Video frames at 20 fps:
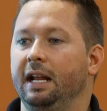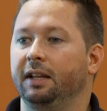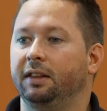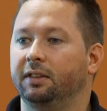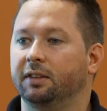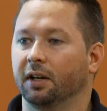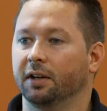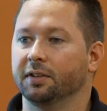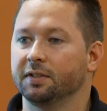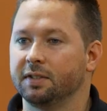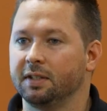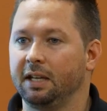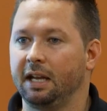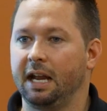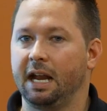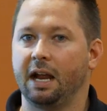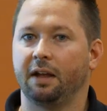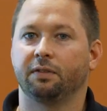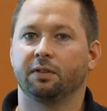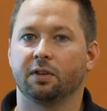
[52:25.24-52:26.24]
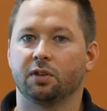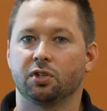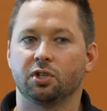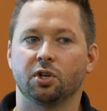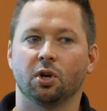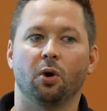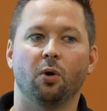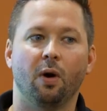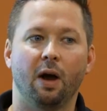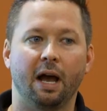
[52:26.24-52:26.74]
It doesn't have to
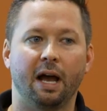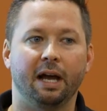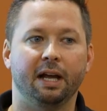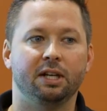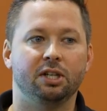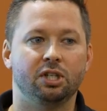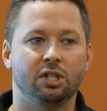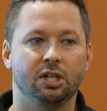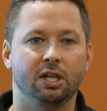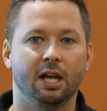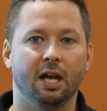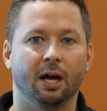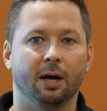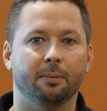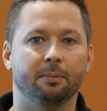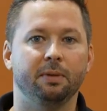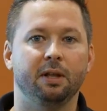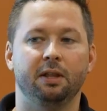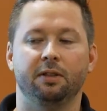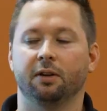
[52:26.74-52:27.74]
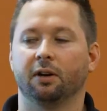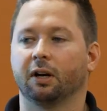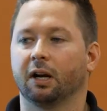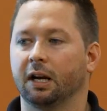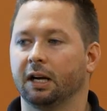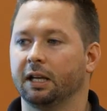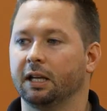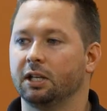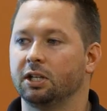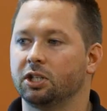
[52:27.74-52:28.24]
show IgM, and they're
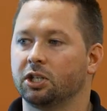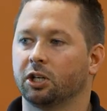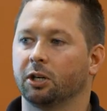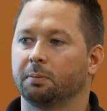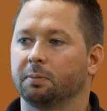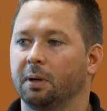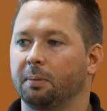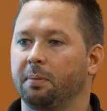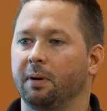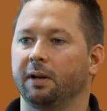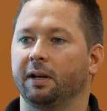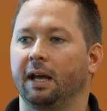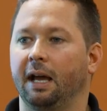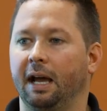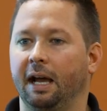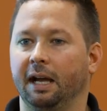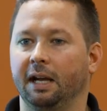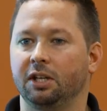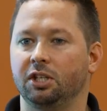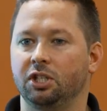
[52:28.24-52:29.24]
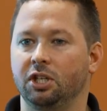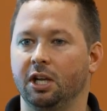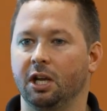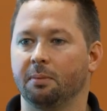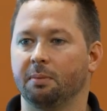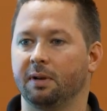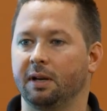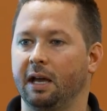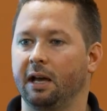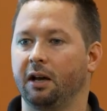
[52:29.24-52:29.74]
going to get tripped up on the
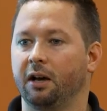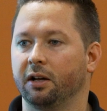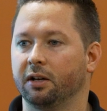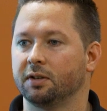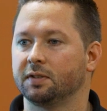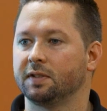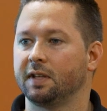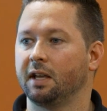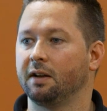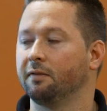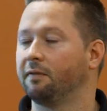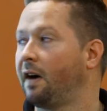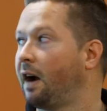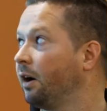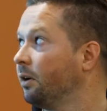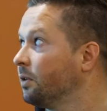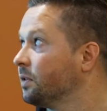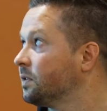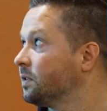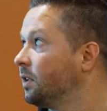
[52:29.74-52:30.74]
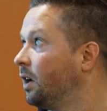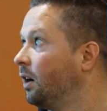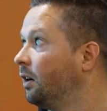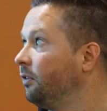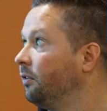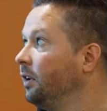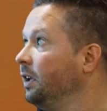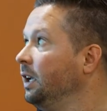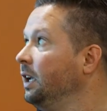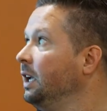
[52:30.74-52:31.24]
IgM and not understand viral
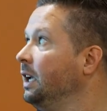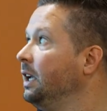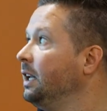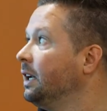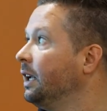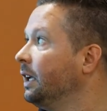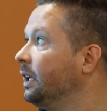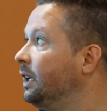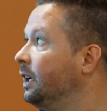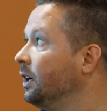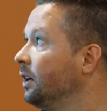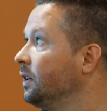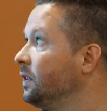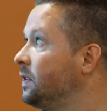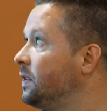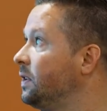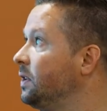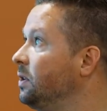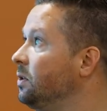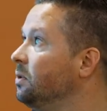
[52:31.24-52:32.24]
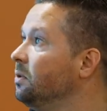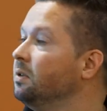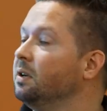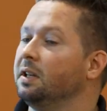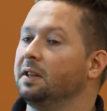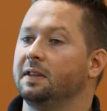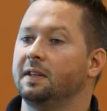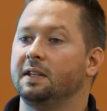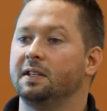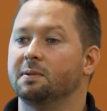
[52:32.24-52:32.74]
stuff. I guarantee you
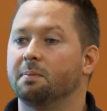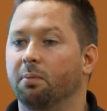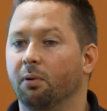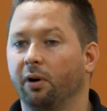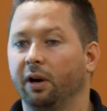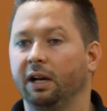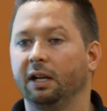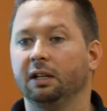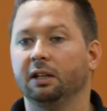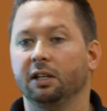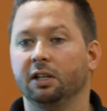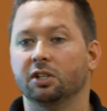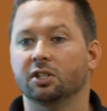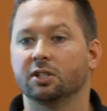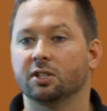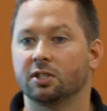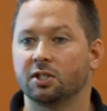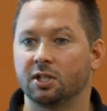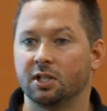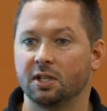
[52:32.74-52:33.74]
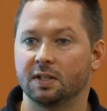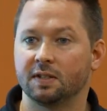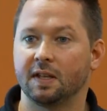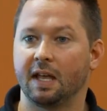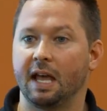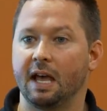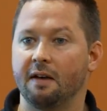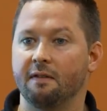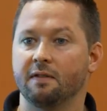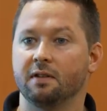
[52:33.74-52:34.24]
these brain lesions
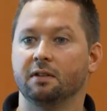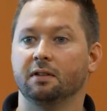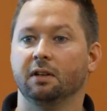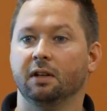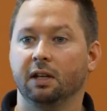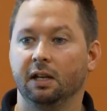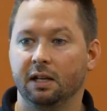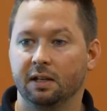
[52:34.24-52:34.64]
she's having